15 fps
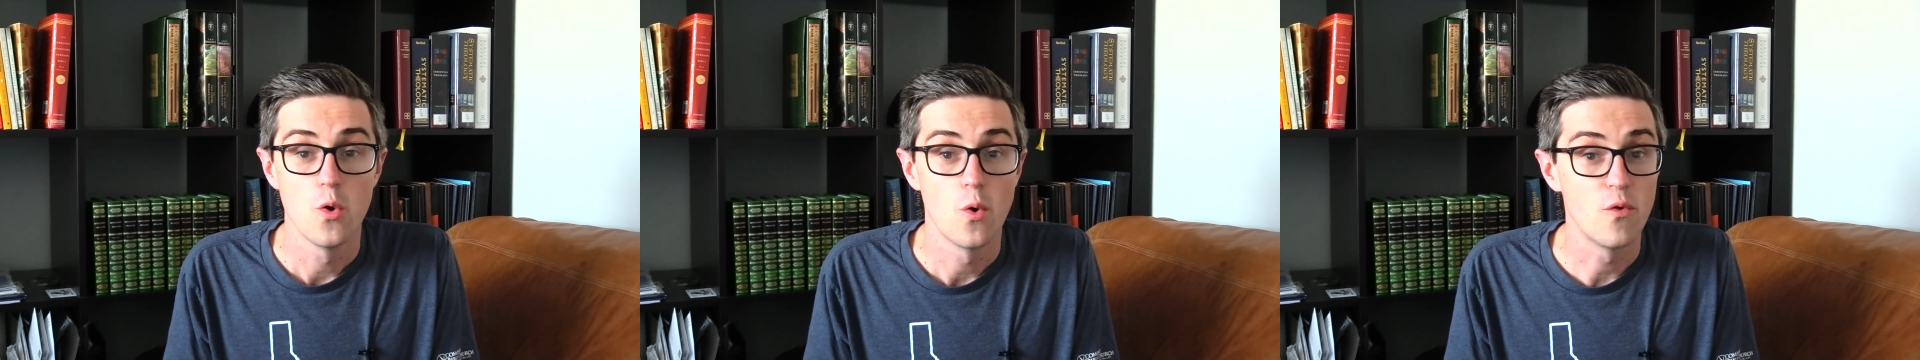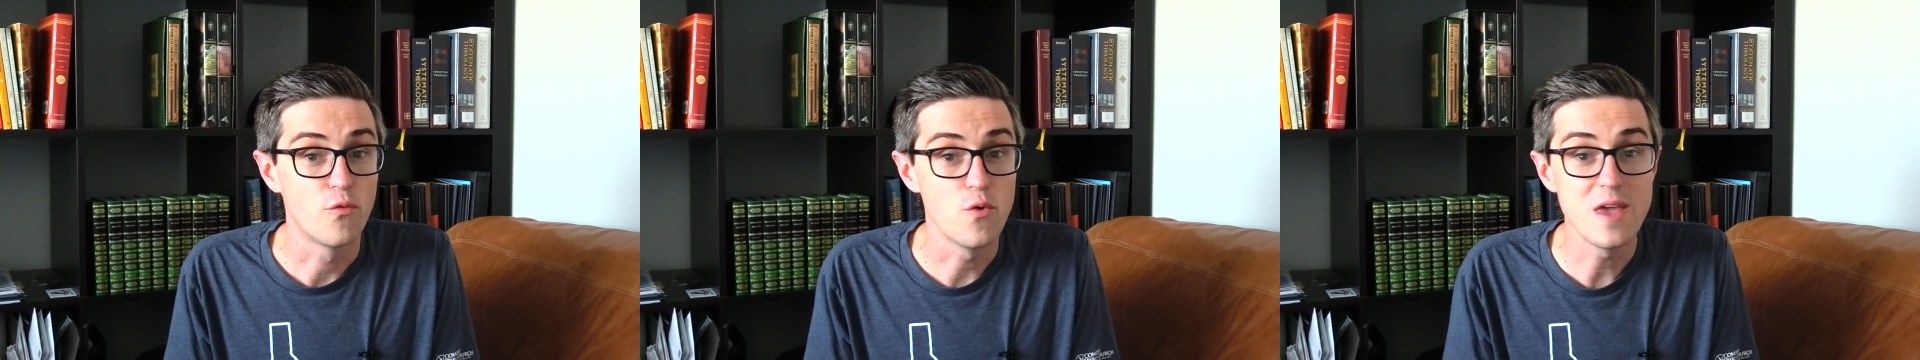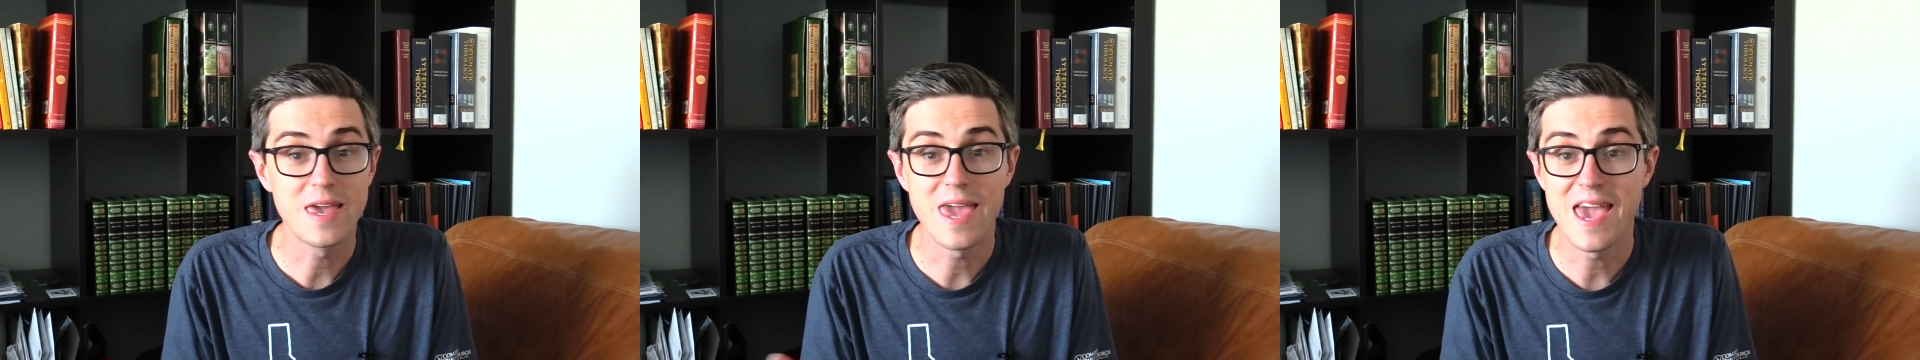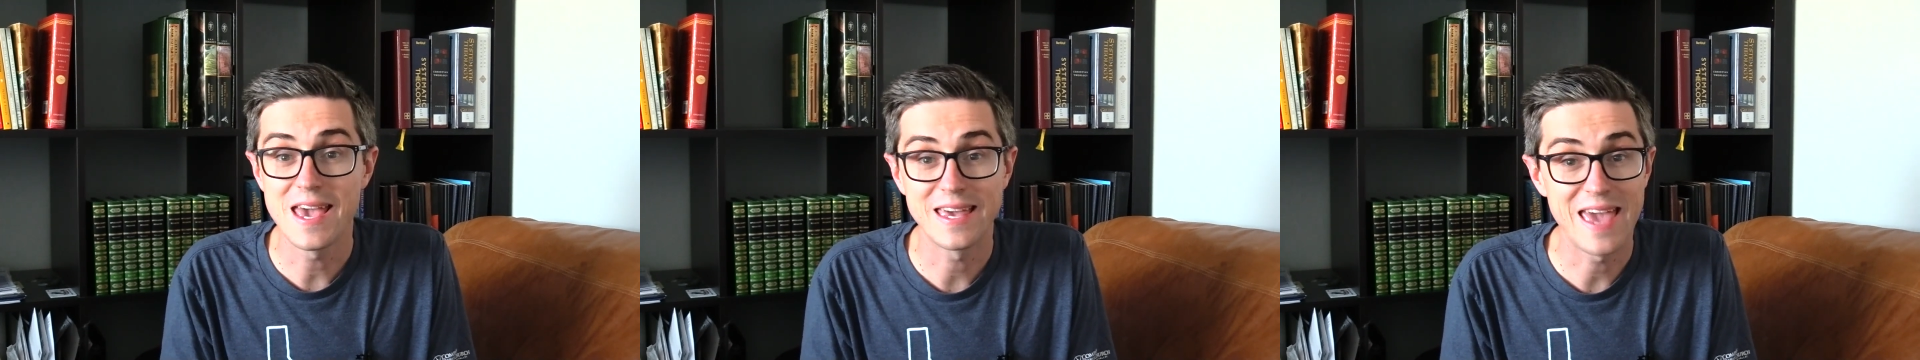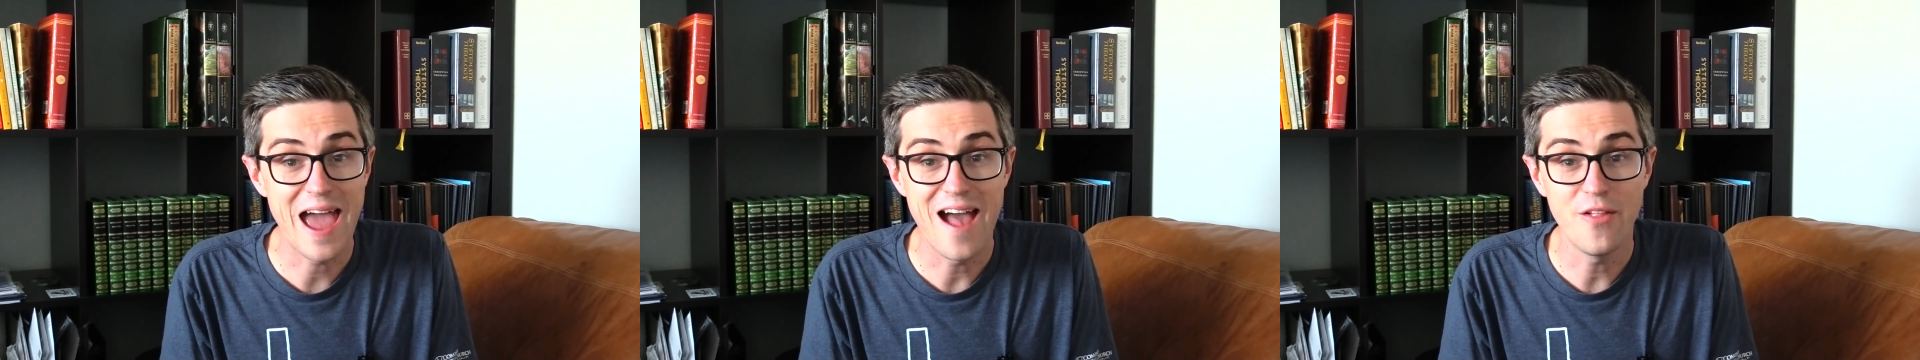if we
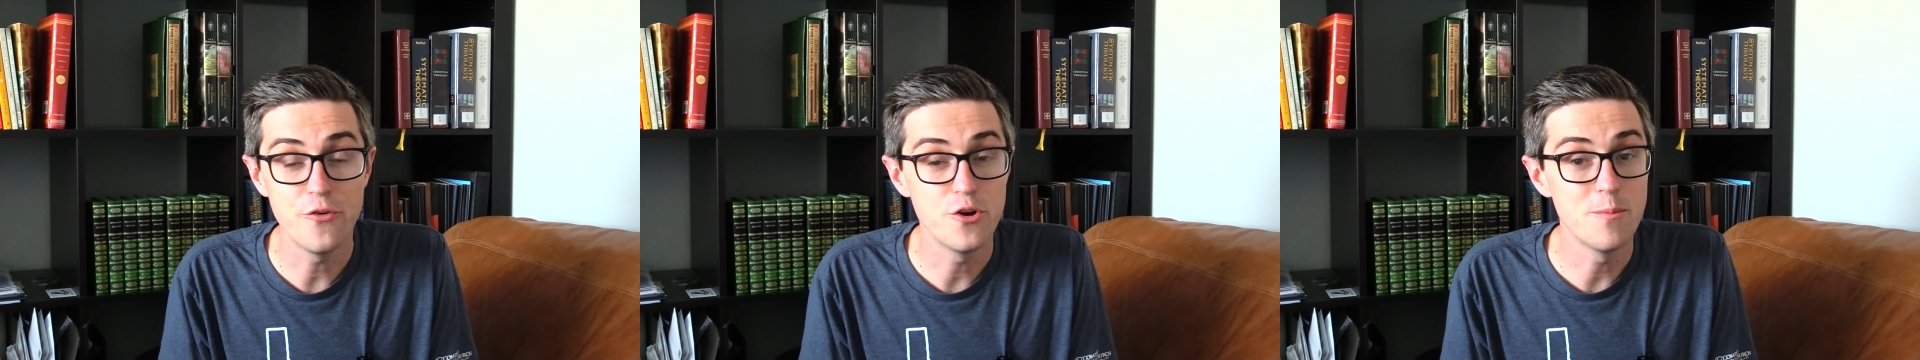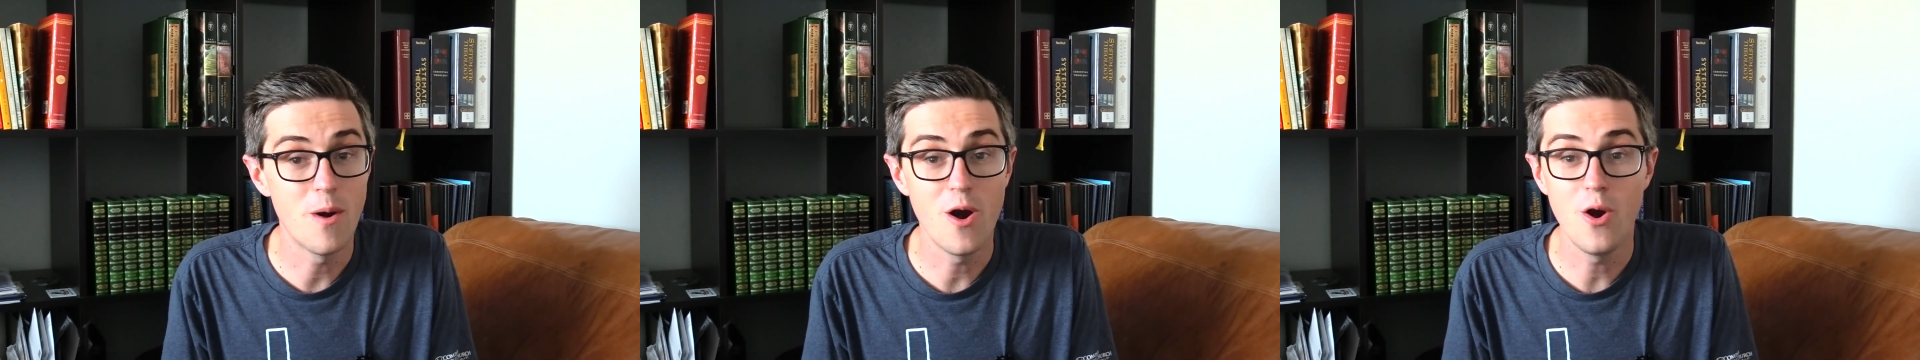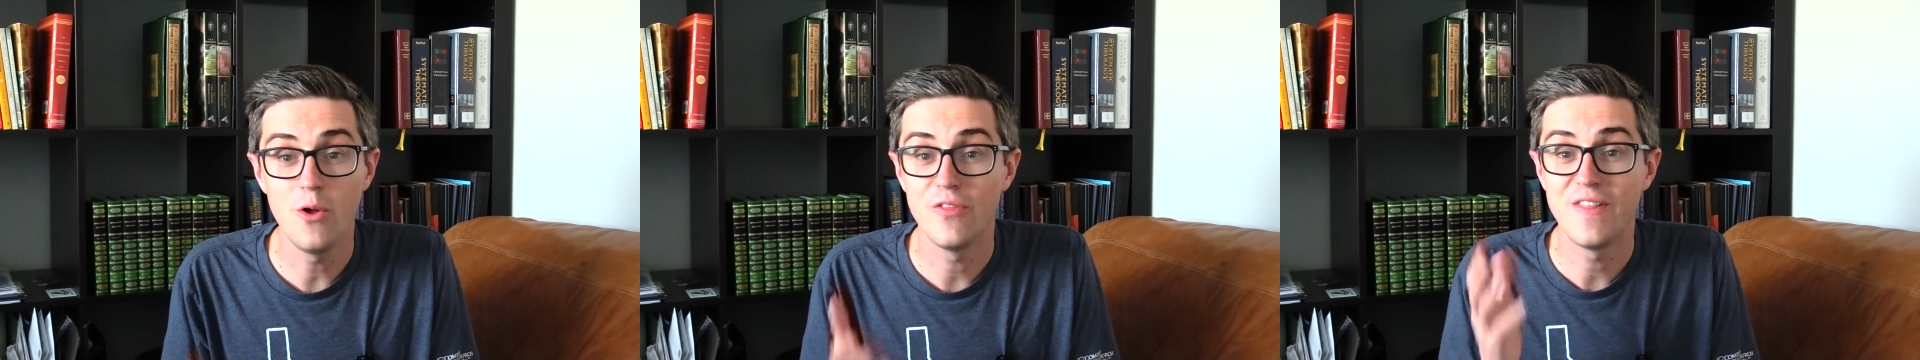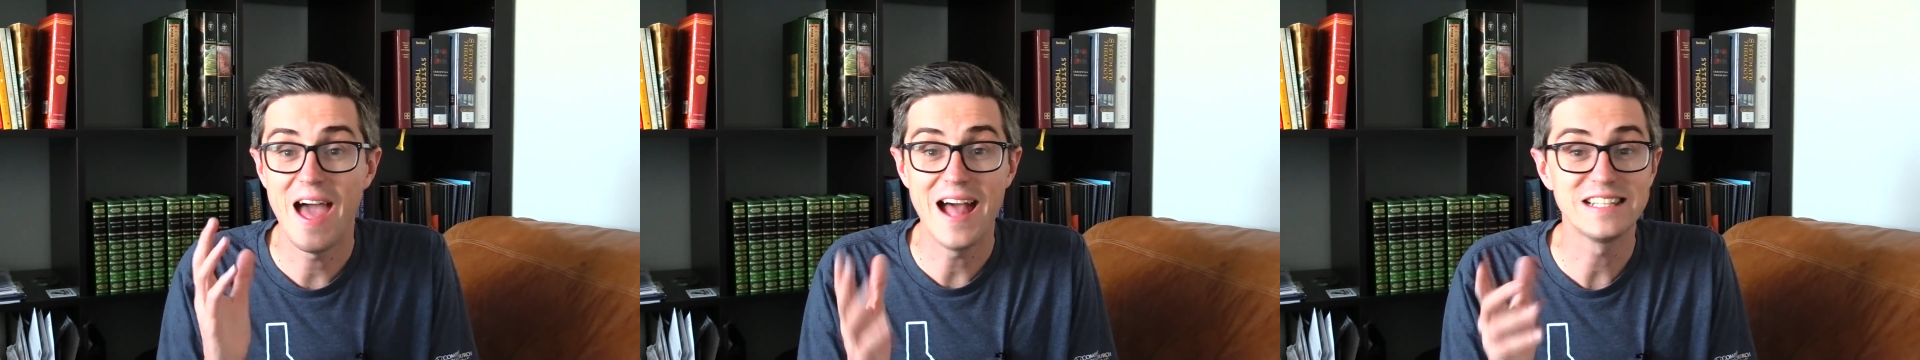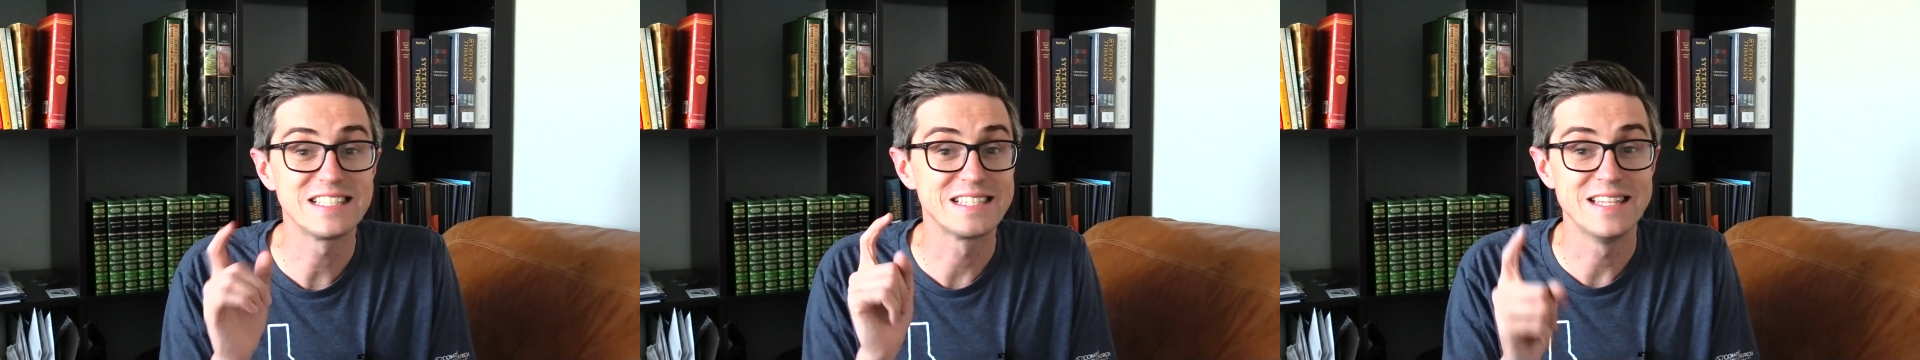can't gather tomorrow, that's